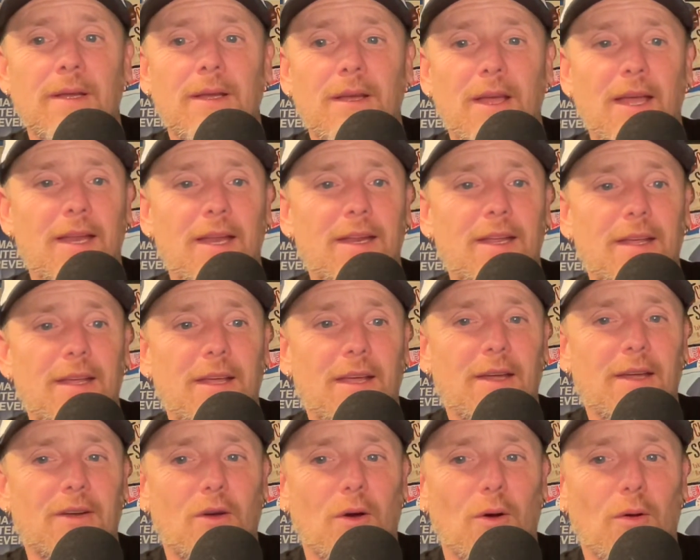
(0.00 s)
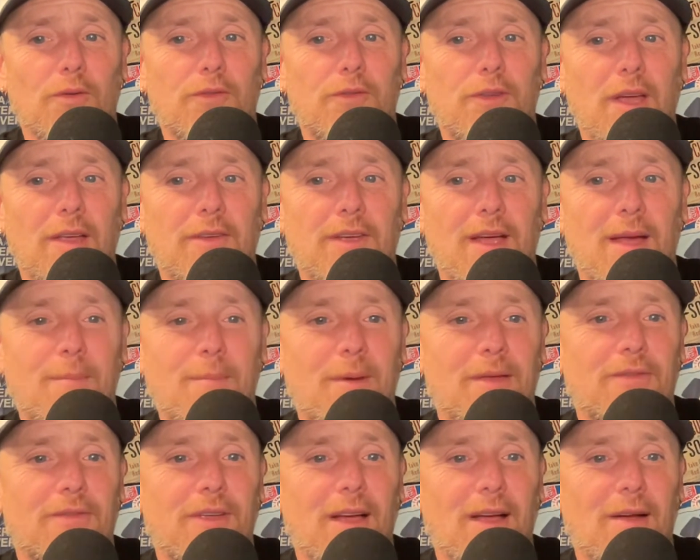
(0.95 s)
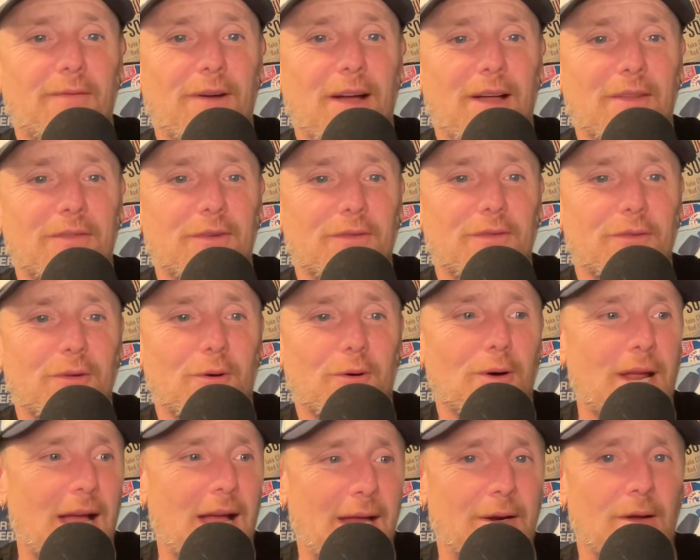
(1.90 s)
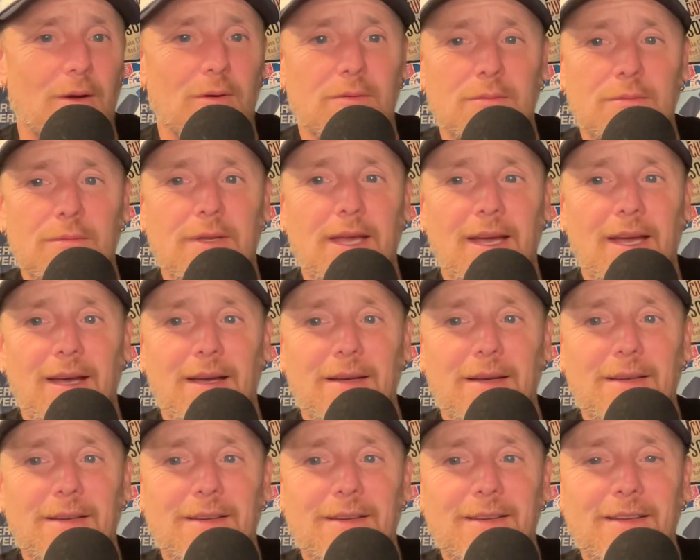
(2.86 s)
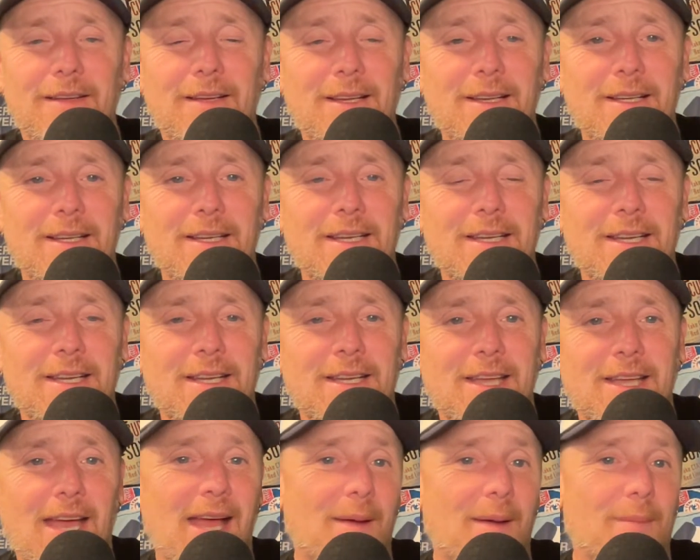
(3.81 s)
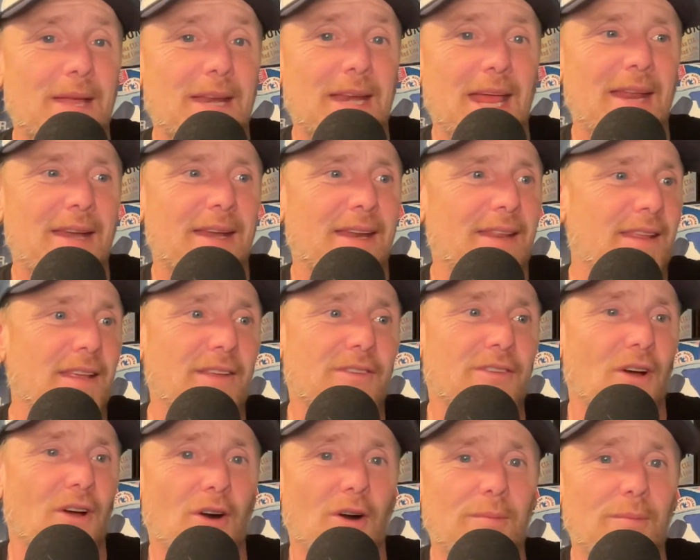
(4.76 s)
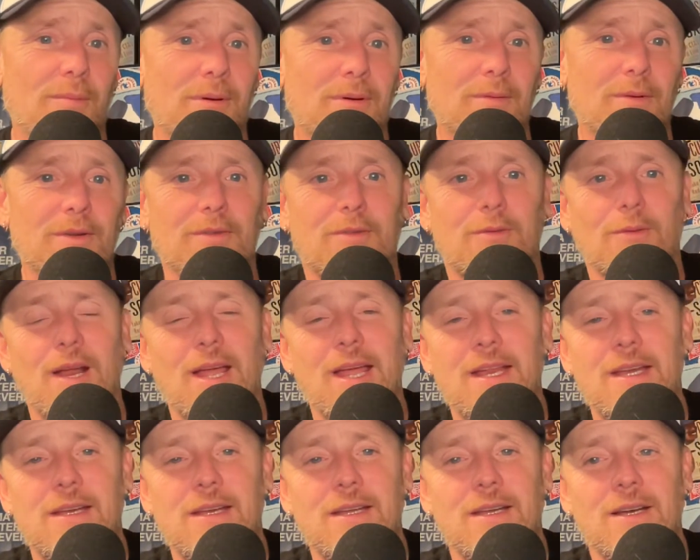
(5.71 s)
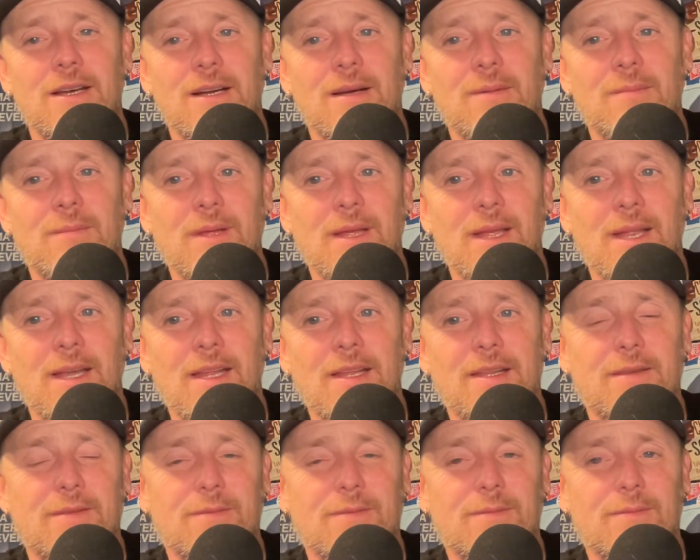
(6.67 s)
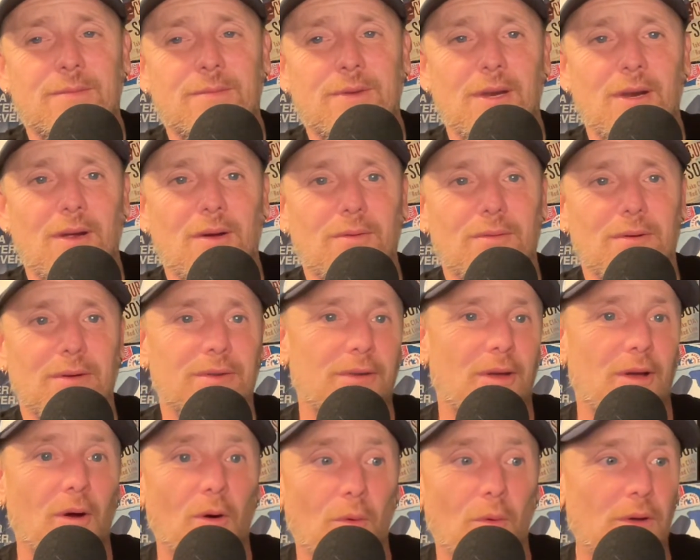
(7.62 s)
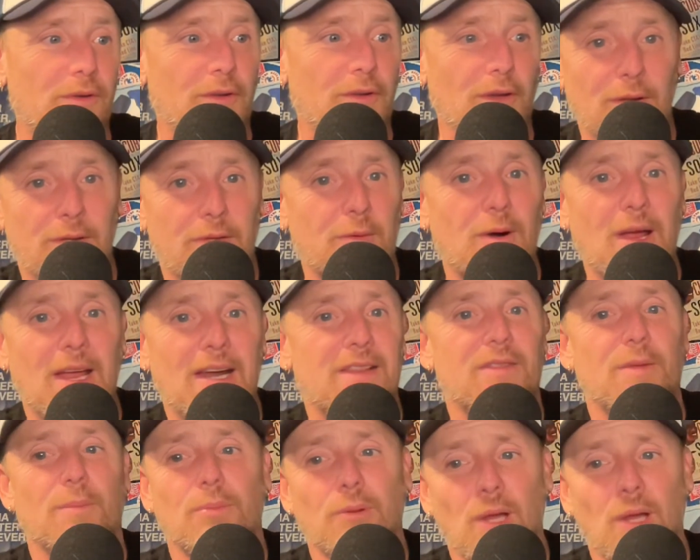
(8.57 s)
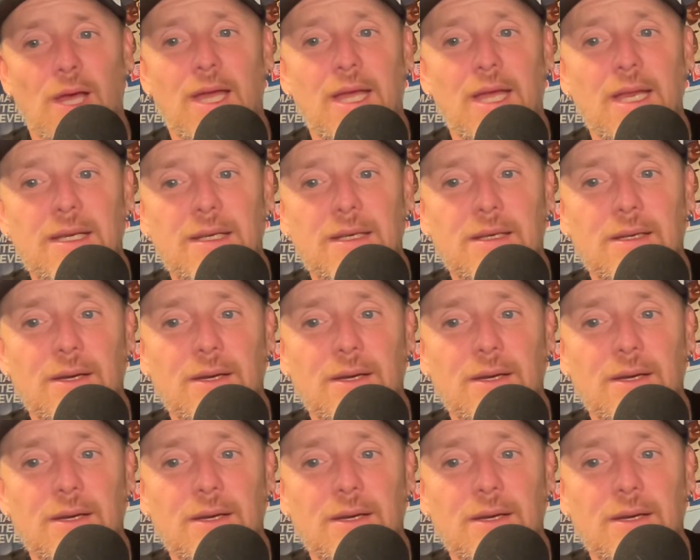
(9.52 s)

And Cole says, I miss Alfonso Soriano. Yeah. Yeah. I mean, and his arm was great. And he, was always a threat at the plate.